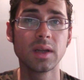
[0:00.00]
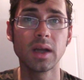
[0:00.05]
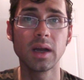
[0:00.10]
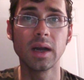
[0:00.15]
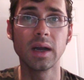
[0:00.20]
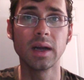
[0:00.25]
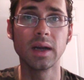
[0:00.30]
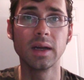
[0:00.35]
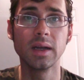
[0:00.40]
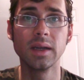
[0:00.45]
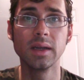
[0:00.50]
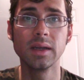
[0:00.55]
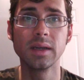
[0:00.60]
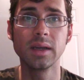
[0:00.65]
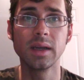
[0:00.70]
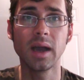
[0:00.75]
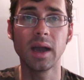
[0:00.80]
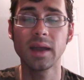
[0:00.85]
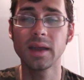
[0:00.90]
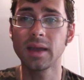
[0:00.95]

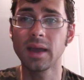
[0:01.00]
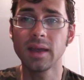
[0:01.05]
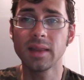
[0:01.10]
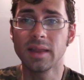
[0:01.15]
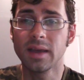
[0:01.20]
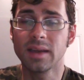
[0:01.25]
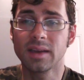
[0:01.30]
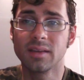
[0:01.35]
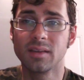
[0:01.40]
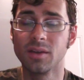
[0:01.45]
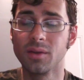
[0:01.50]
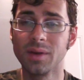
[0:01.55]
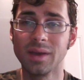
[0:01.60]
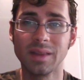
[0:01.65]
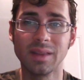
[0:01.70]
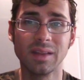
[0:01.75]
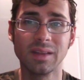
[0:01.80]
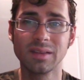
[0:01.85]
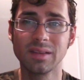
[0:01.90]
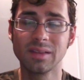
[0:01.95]
I like
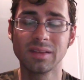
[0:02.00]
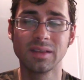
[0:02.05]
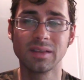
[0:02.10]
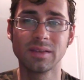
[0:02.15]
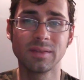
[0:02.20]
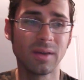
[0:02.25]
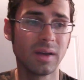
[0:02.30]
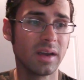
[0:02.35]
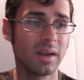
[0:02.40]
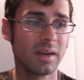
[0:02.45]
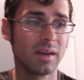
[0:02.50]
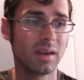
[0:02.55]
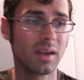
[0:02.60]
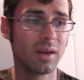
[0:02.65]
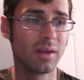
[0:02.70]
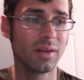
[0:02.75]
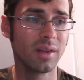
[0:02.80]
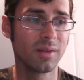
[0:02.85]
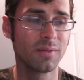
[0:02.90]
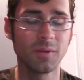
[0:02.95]
doing this. This is fun.
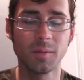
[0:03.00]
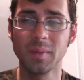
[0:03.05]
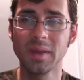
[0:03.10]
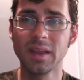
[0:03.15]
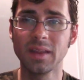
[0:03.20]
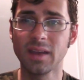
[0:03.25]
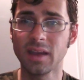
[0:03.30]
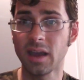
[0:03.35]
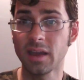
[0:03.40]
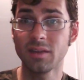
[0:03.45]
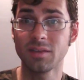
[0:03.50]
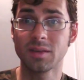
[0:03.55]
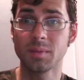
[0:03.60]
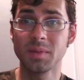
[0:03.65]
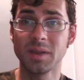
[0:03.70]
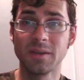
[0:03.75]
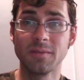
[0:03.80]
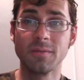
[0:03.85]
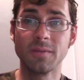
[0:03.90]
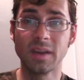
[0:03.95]
Like for me, like I used to
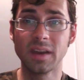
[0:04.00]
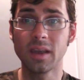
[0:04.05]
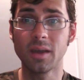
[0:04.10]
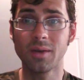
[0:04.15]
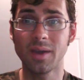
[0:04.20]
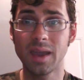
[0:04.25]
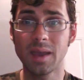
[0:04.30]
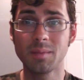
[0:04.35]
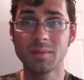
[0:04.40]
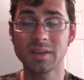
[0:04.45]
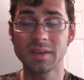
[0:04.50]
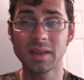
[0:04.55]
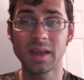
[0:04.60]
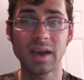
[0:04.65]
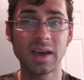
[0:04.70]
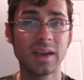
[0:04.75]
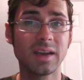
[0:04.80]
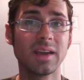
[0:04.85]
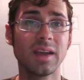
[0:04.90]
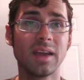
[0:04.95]
play video games a
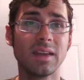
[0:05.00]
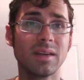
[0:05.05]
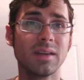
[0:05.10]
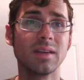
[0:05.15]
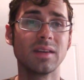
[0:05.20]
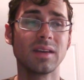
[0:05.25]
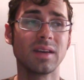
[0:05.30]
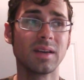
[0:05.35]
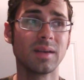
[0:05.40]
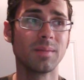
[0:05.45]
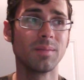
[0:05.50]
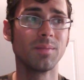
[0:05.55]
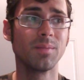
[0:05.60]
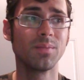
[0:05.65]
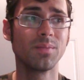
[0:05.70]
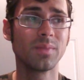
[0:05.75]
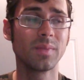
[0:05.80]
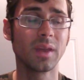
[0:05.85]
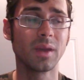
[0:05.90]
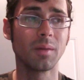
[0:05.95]
lot, and
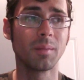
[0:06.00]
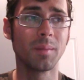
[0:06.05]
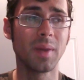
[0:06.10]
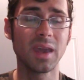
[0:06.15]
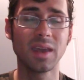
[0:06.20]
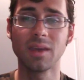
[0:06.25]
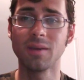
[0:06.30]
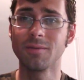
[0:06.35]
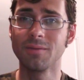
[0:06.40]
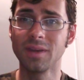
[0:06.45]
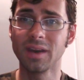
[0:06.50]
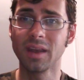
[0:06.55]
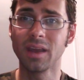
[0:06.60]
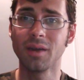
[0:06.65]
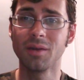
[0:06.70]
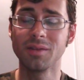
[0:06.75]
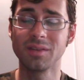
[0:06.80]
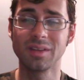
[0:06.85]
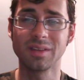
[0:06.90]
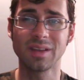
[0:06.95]
making
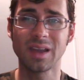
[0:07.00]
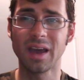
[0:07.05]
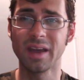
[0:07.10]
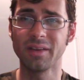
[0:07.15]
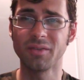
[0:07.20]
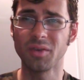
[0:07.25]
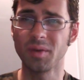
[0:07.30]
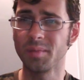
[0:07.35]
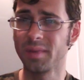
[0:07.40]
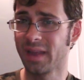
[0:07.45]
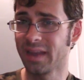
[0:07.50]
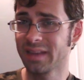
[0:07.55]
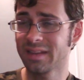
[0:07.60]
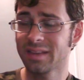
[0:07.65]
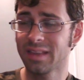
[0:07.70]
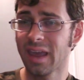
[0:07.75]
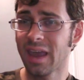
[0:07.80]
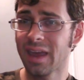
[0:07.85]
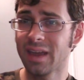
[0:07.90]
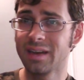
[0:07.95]
videos has kind of
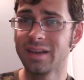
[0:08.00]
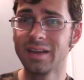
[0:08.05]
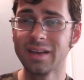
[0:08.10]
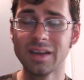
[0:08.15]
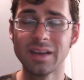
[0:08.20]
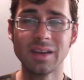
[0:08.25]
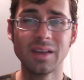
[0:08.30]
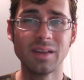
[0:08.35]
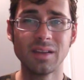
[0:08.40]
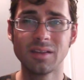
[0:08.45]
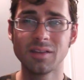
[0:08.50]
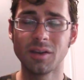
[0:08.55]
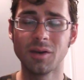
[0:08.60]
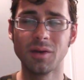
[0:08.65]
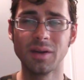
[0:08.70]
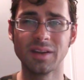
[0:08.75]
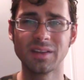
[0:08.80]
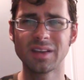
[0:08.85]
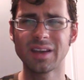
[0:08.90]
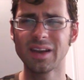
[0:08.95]
replaced that.
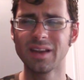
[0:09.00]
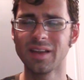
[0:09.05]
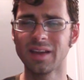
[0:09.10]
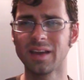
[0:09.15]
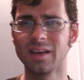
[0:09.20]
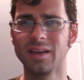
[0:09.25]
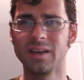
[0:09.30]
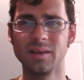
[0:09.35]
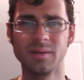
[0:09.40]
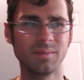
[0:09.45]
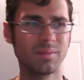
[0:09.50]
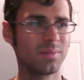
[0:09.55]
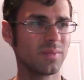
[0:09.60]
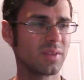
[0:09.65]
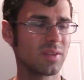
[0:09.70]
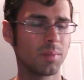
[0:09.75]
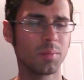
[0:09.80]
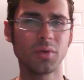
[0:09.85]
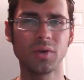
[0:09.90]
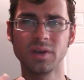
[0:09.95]
So it's kind of like
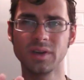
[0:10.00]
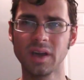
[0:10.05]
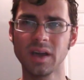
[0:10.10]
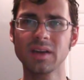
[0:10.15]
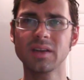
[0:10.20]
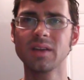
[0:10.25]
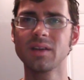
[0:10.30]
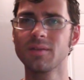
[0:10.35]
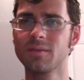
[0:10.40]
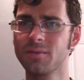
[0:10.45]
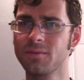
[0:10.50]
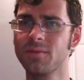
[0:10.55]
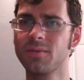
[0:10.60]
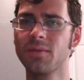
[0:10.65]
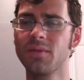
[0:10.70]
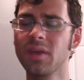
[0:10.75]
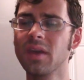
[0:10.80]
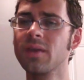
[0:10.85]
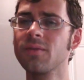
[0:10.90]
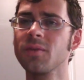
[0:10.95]
it's a productive
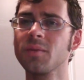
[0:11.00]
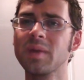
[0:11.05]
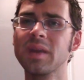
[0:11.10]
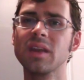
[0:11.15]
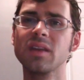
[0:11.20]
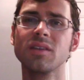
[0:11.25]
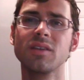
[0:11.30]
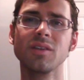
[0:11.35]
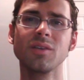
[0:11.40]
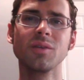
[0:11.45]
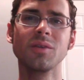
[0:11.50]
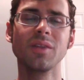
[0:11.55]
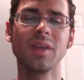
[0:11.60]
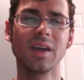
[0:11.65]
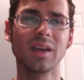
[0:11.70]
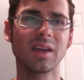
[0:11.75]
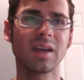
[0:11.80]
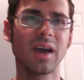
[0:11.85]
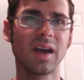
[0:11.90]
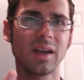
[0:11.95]
thing for me to do
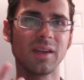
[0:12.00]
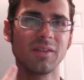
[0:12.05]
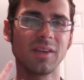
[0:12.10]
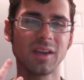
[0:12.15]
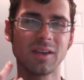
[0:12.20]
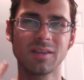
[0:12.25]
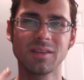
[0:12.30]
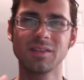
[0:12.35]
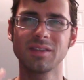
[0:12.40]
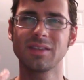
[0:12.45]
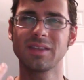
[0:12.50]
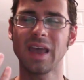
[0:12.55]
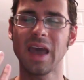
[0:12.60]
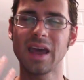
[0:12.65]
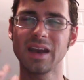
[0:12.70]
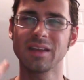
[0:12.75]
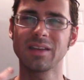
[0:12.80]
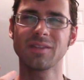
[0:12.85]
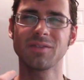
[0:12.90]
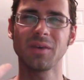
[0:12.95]
that kind of like
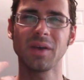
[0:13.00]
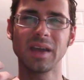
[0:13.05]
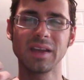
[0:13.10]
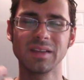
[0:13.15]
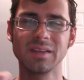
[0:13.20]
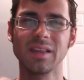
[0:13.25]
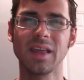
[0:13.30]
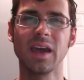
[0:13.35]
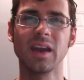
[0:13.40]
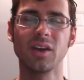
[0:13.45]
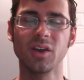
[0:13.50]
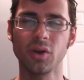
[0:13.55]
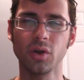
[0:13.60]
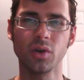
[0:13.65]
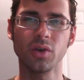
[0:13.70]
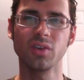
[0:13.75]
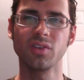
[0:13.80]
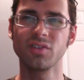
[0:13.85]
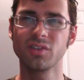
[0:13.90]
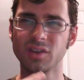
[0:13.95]
satisfies that
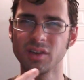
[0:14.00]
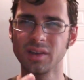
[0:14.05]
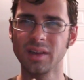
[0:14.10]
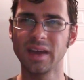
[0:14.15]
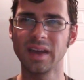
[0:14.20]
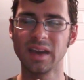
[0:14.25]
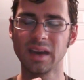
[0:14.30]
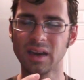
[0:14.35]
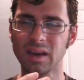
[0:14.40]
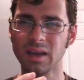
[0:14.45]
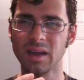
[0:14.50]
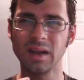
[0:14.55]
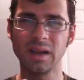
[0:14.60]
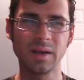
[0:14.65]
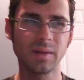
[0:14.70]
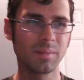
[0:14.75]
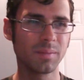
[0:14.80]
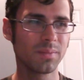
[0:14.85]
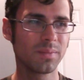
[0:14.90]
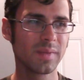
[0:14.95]
urge to like
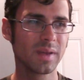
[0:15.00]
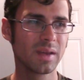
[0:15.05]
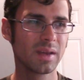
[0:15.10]
to